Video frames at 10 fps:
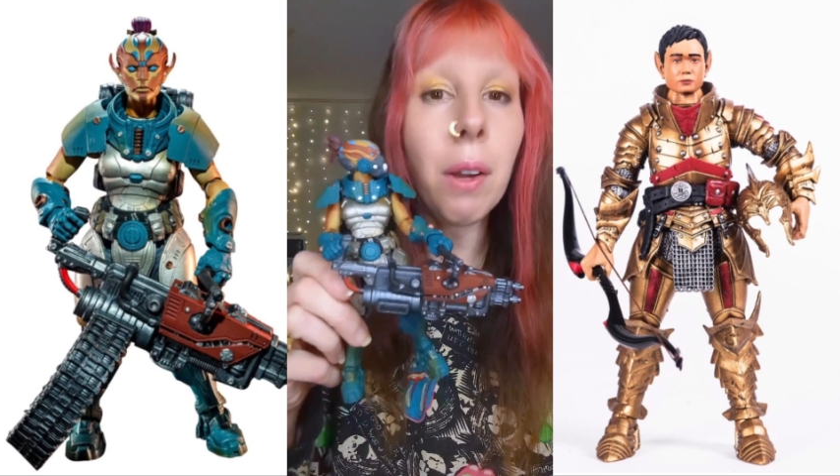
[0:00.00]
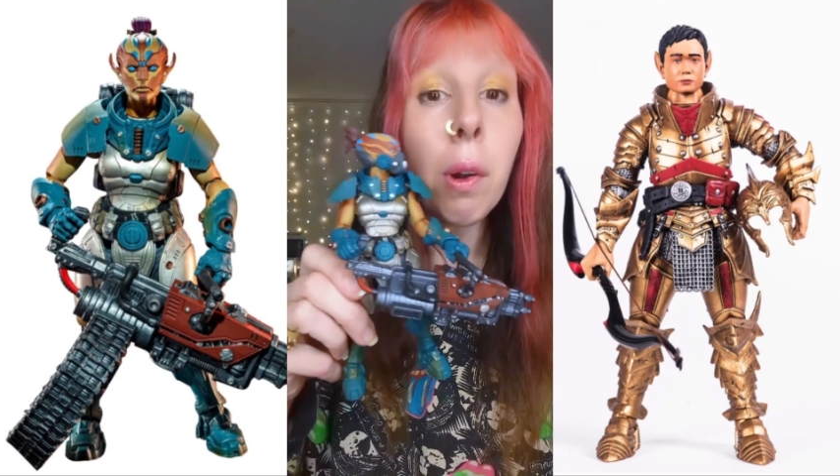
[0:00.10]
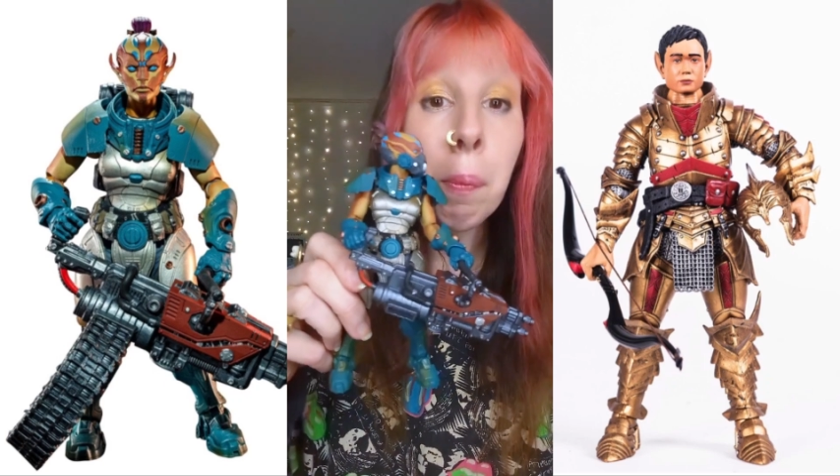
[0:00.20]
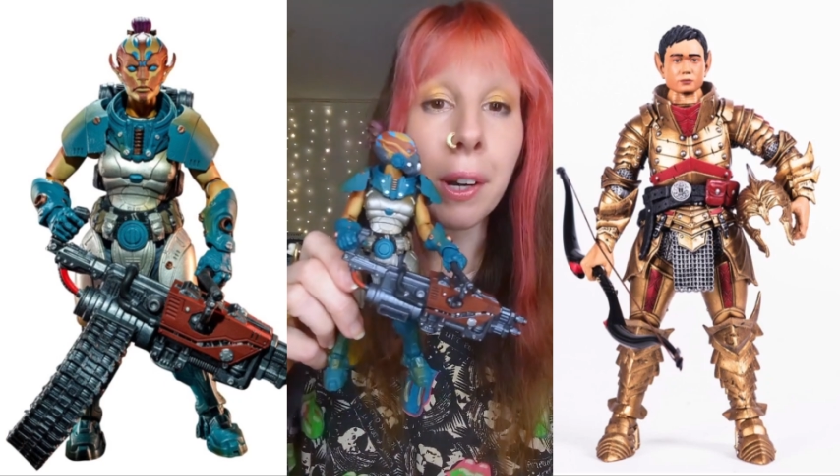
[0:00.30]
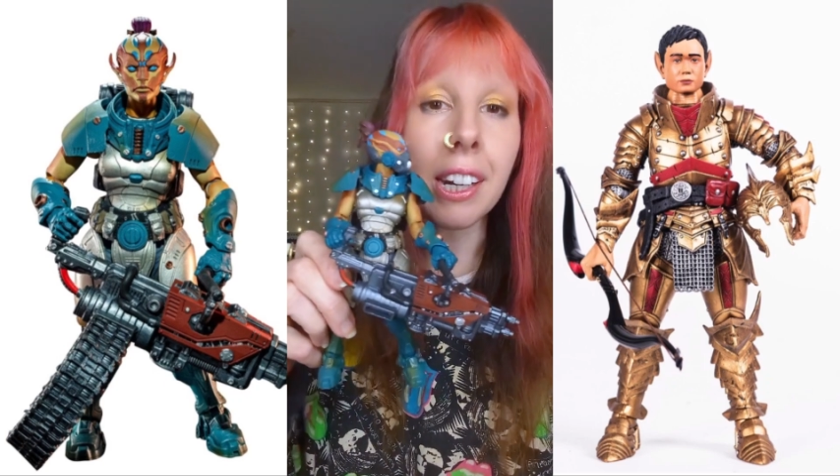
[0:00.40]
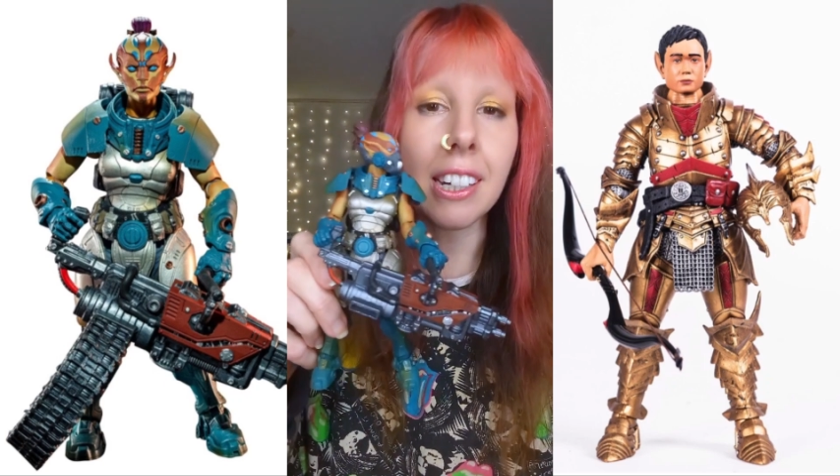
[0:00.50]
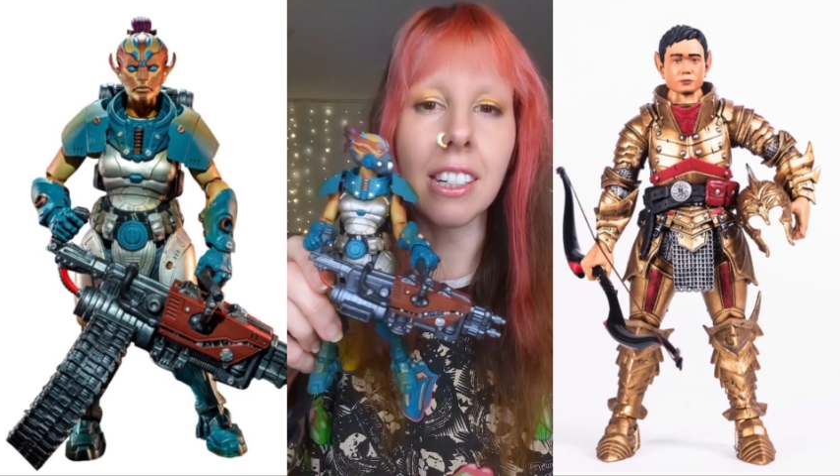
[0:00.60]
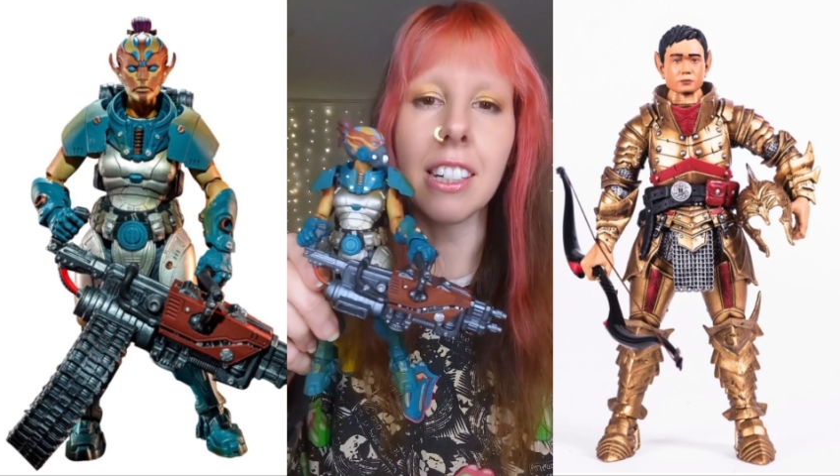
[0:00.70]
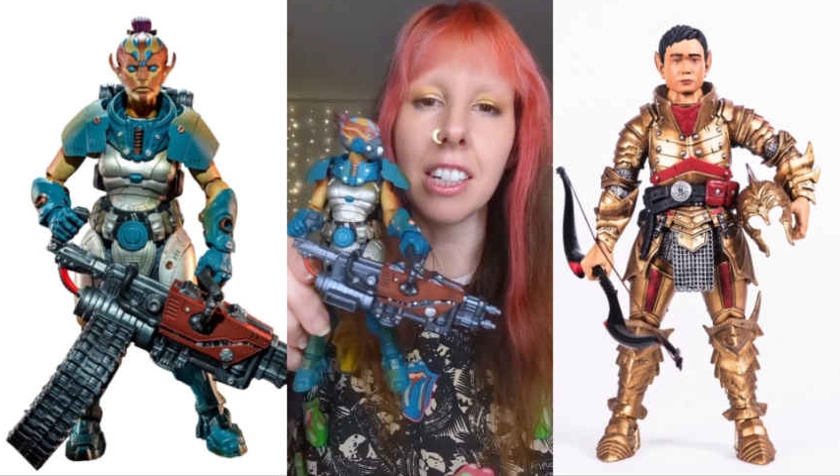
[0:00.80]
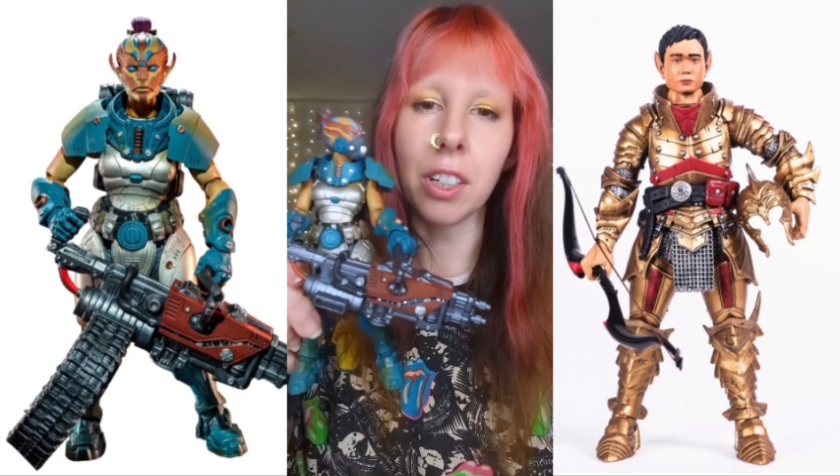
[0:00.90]
I will put it in
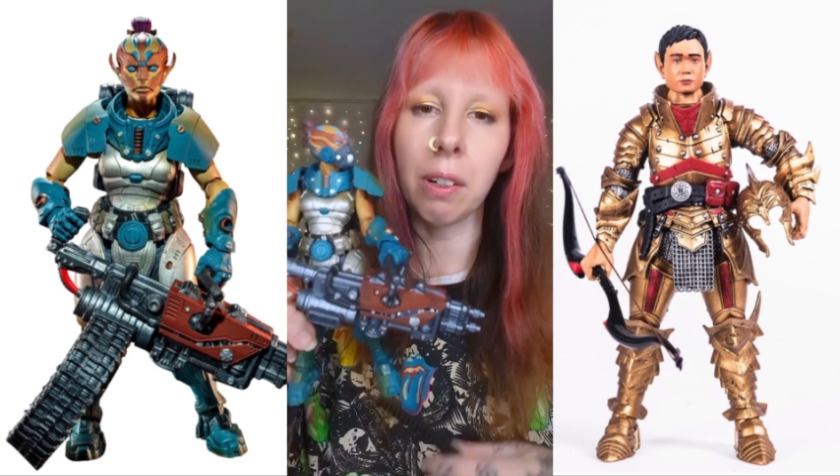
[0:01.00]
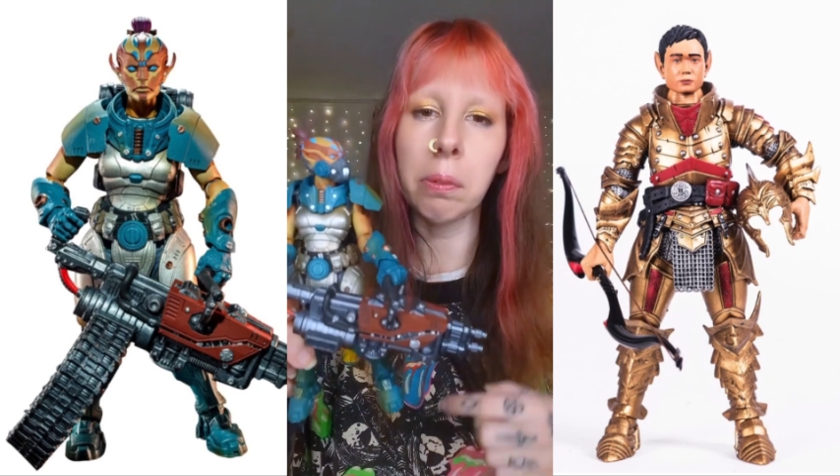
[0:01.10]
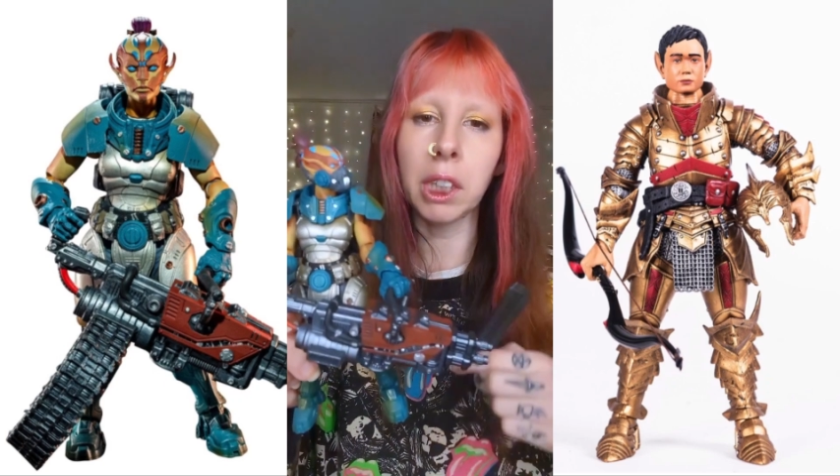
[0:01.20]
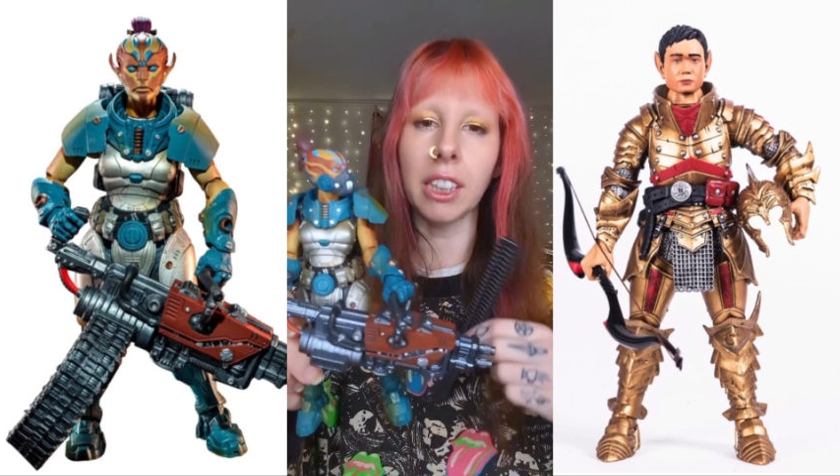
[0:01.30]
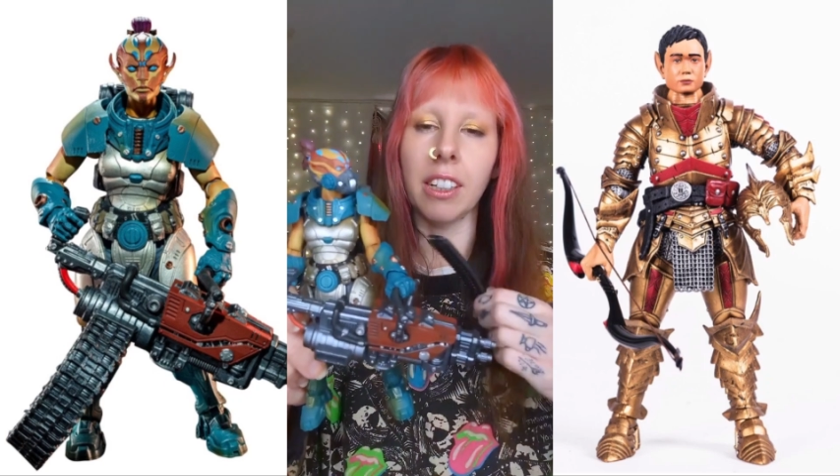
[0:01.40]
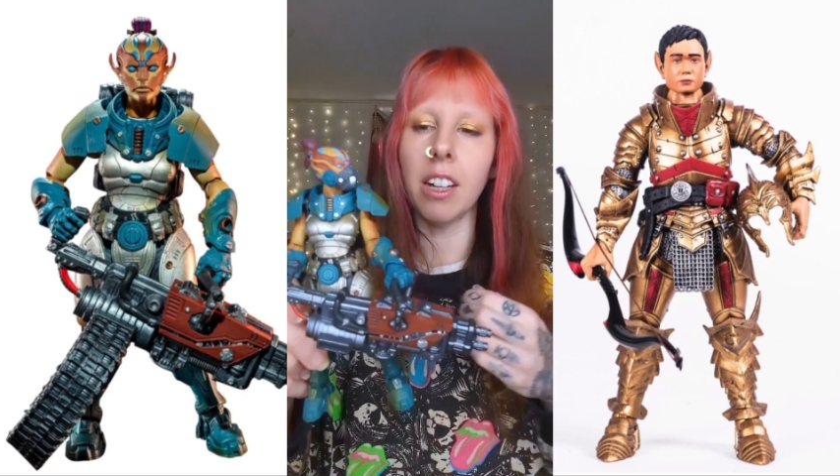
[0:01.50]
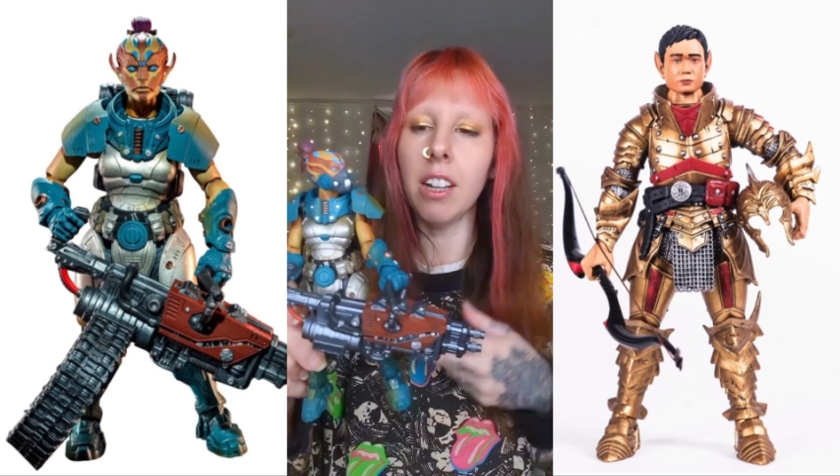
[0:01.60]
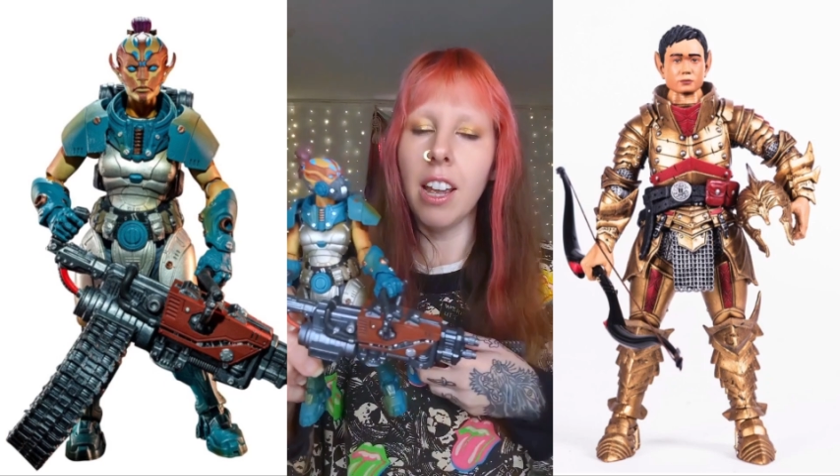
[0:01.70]
the description.